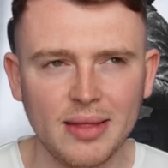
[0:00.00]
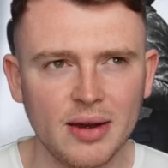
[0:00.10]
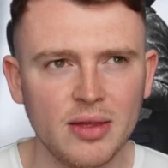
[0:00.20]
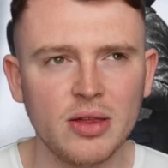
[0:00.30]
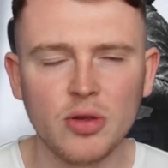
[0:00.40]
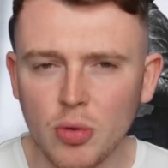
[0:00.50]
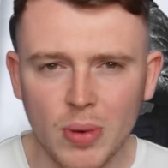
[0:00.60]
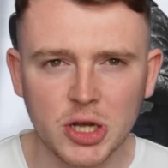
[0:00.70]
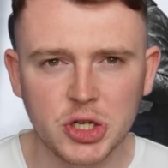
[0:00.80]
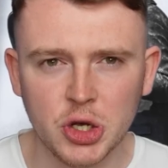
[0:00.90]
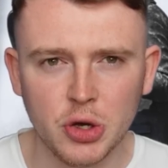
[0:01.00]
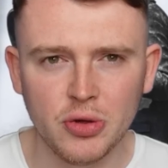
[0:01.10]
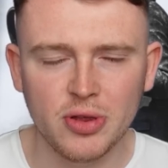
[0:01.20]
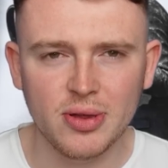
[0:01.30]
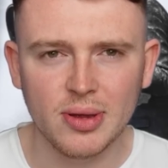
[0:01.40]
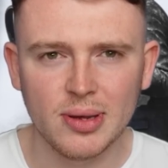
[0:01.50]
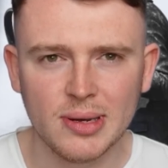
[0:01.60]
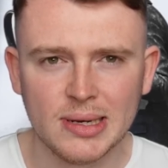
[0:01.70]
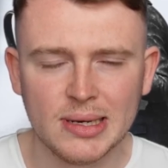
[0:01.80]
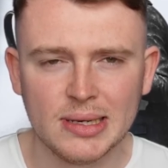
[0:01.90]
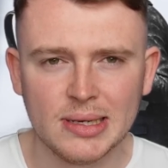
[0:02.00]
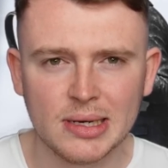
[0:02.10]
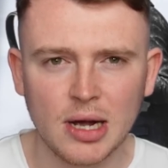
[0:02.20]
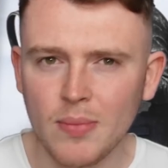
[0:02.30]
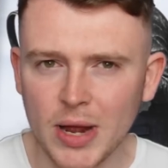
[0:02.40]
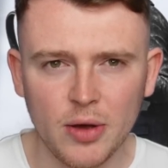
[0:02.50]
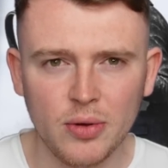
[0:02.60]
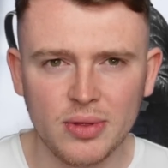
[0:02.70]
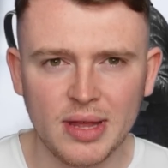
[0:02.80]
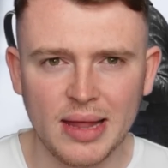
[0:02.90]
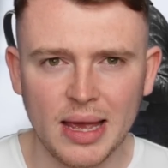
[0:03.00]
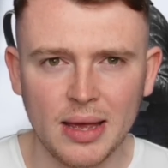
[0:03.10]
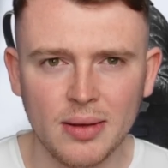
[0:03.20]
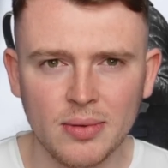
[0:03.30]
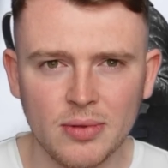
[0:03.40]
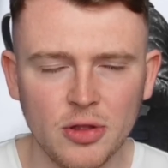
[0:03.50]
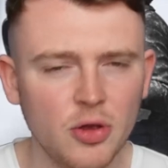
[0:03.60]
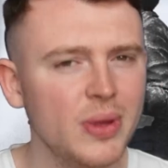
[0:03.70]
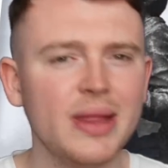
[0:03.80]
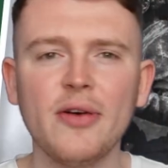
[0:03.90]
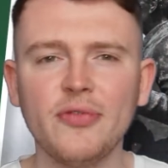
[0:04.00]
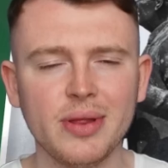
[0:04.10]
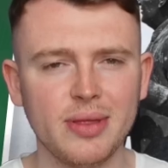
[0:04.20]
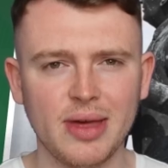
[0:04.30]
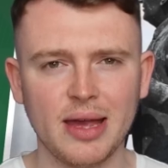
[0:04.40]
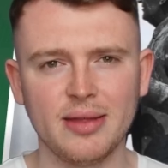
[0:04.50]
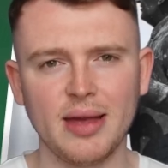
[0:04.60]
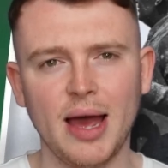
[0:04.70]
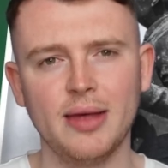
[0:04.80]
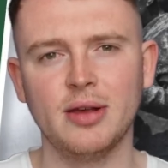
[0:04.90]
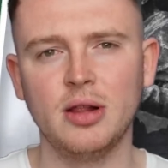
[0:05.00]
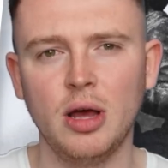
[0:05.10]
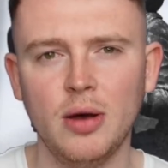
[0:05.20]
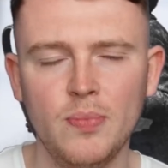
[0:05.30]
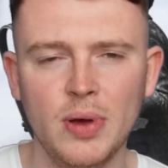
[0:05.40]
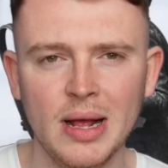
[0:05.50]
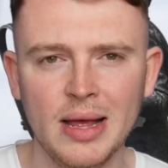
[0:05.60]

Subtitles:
There is so much news coming out today to do with different things at the club